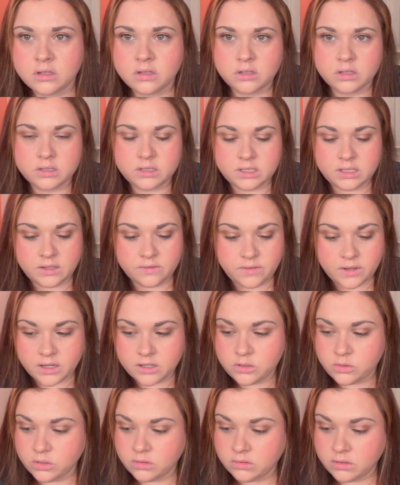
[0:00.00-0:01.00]
See if I
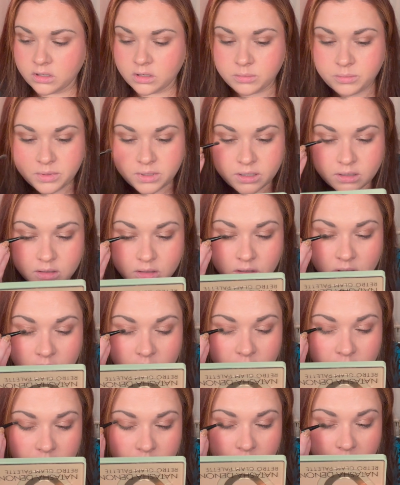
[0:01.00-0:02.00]
can do a little bit
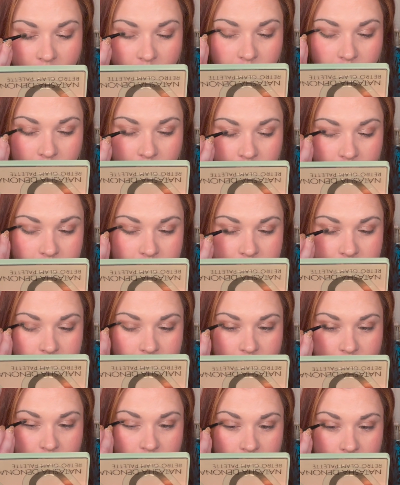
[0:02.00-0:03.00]
in the outer crease
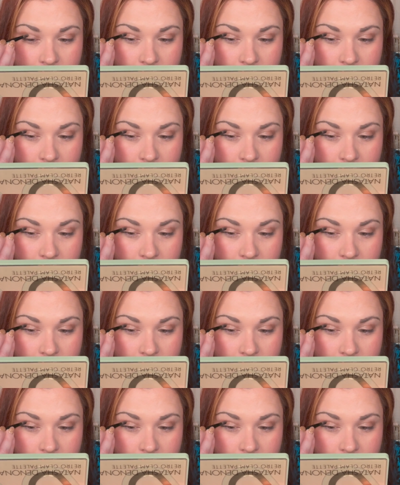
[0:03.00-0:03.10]
there.